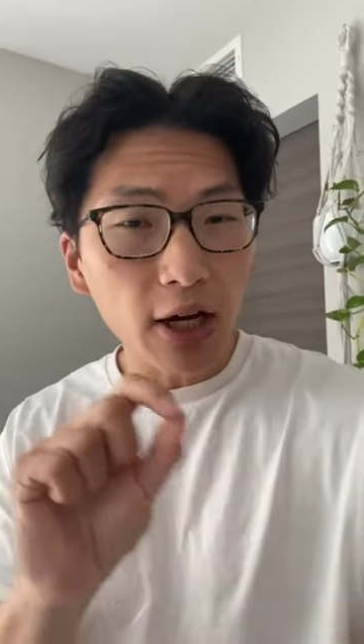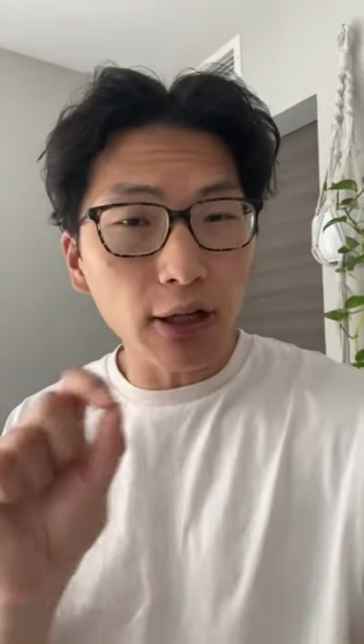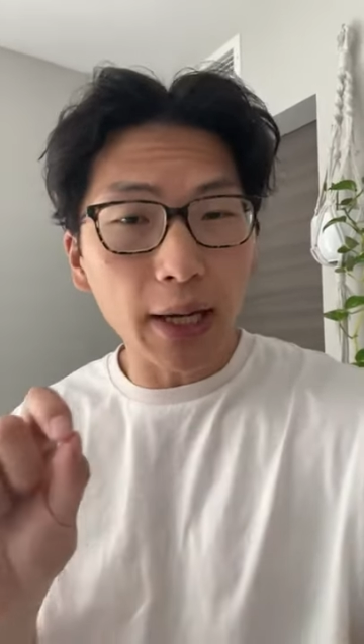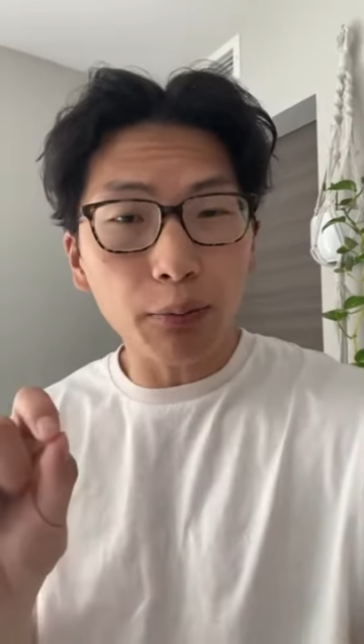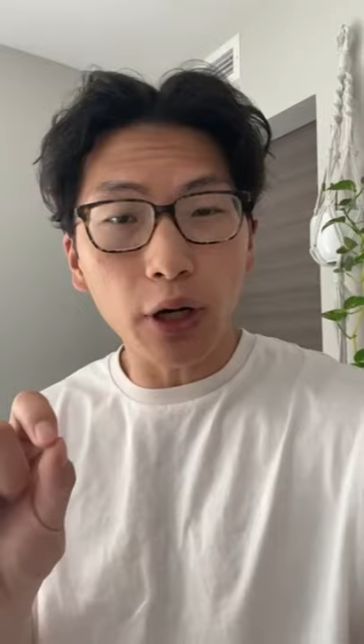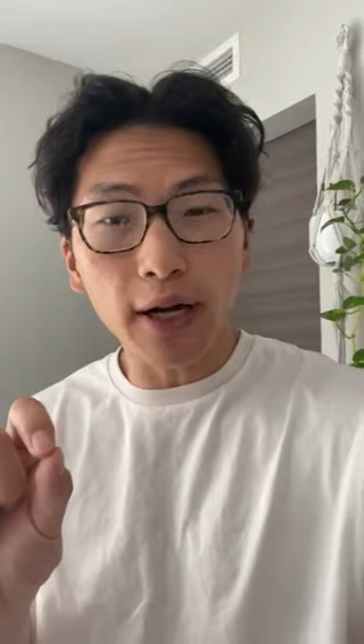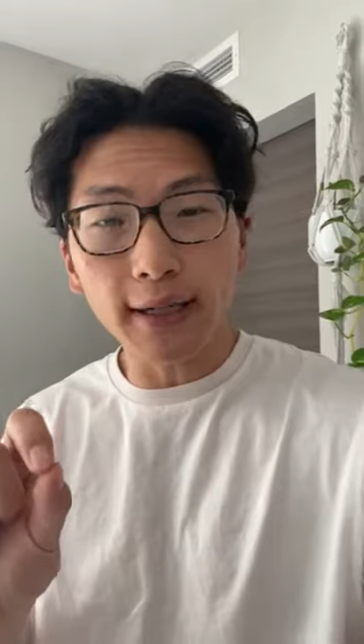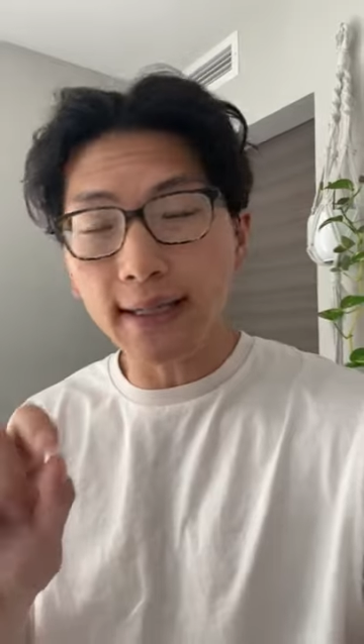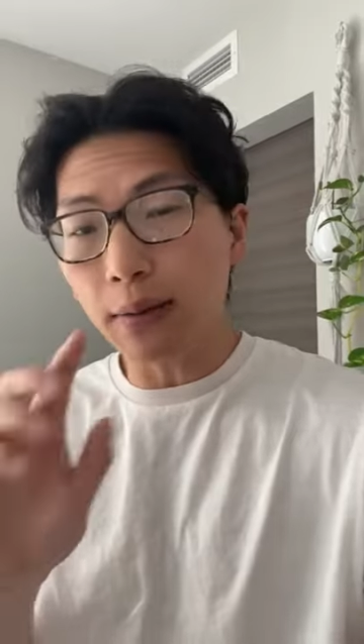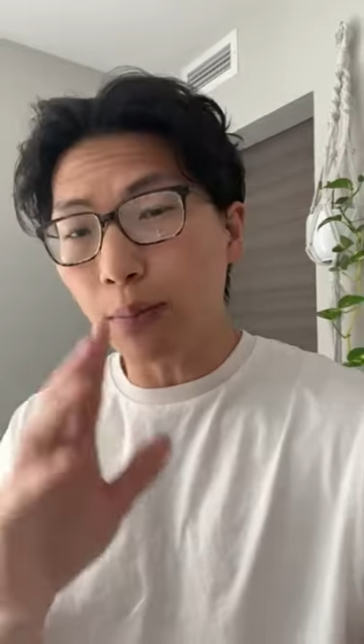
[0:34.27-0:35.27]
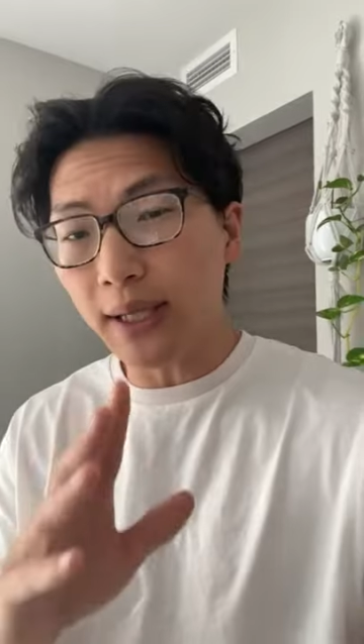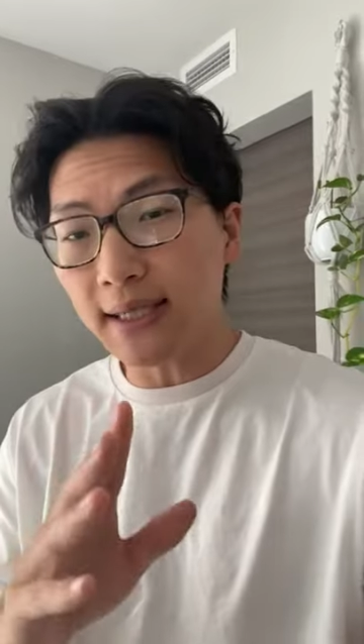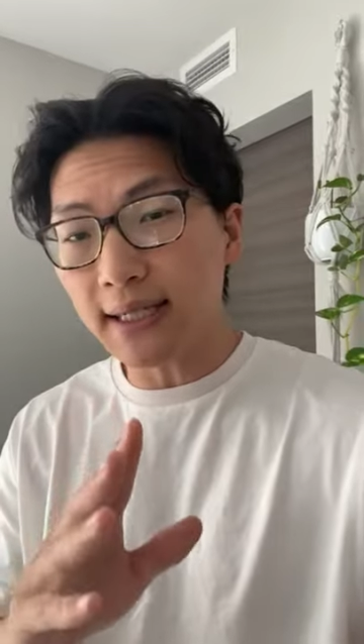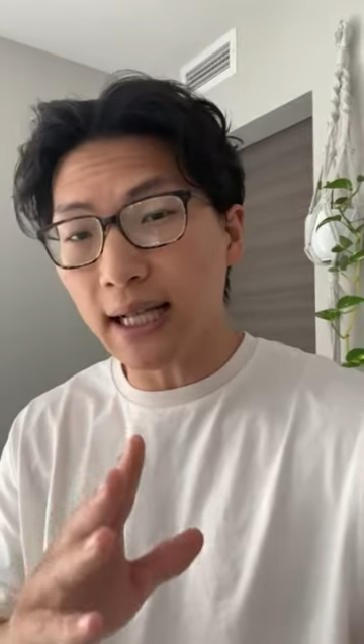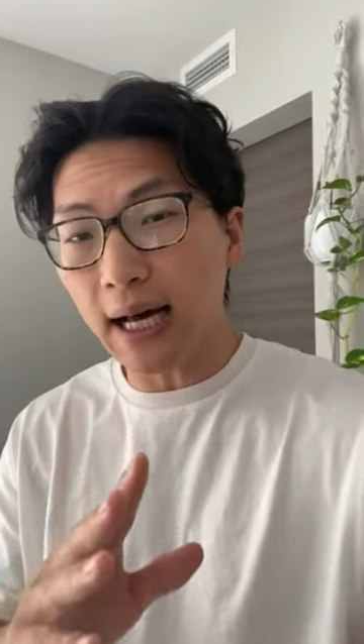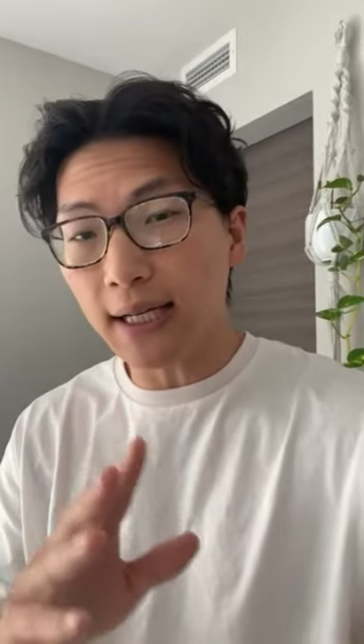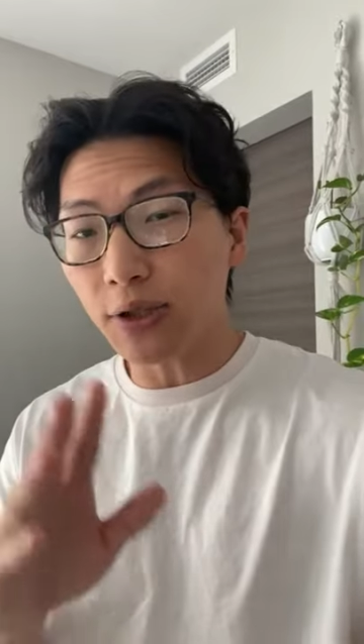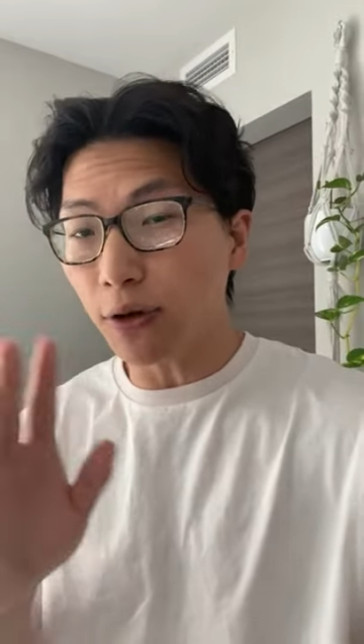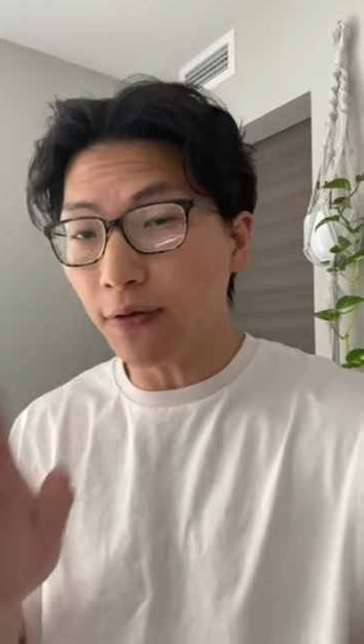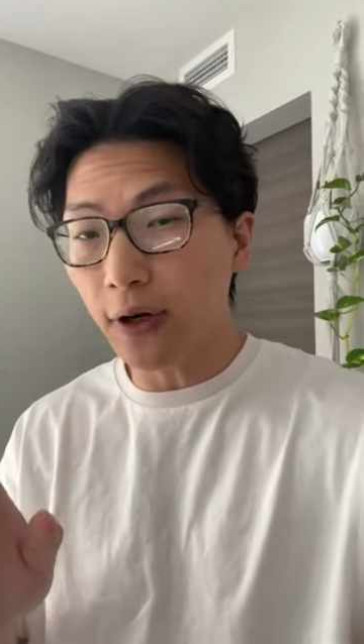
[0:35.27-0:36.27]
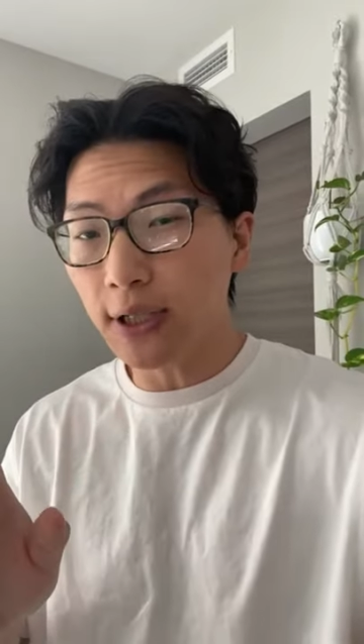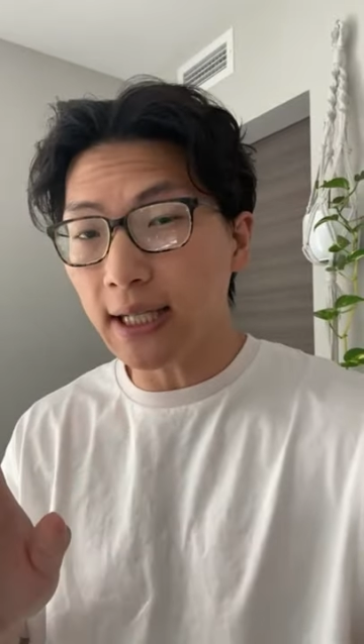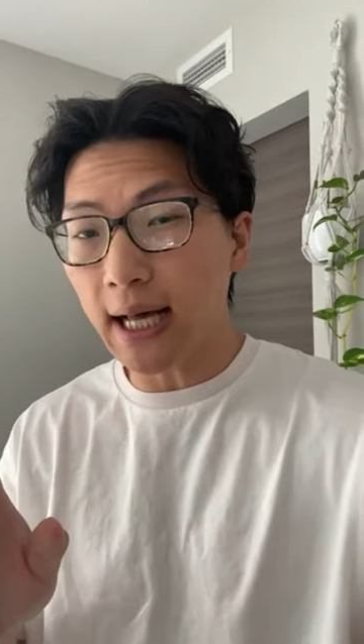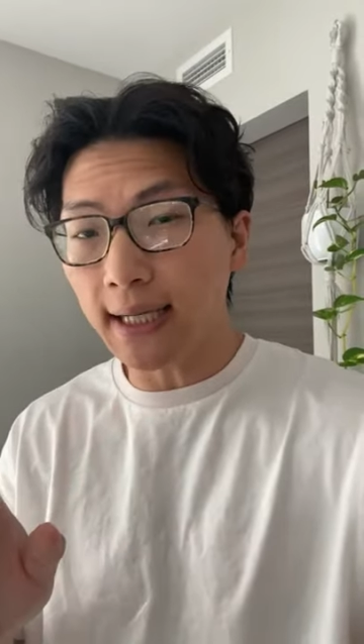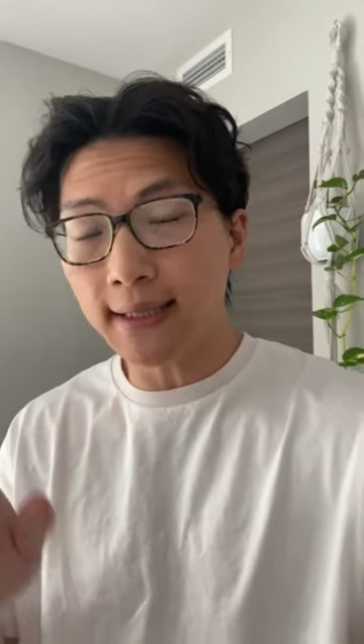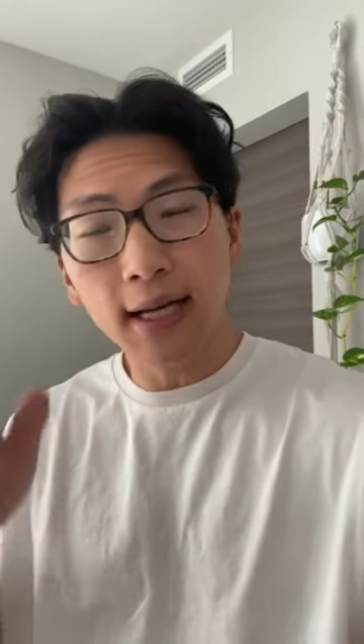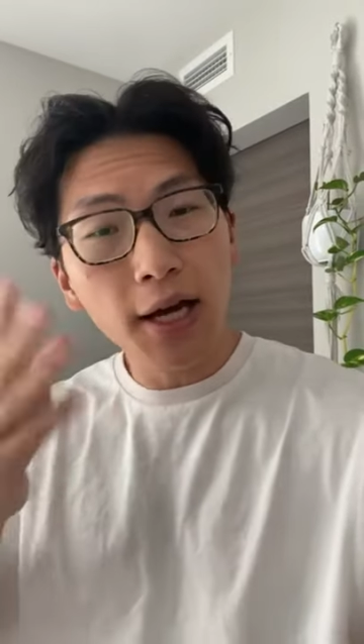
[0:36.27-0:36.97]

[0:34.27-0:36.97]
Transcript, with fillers: airline product in business class or first class,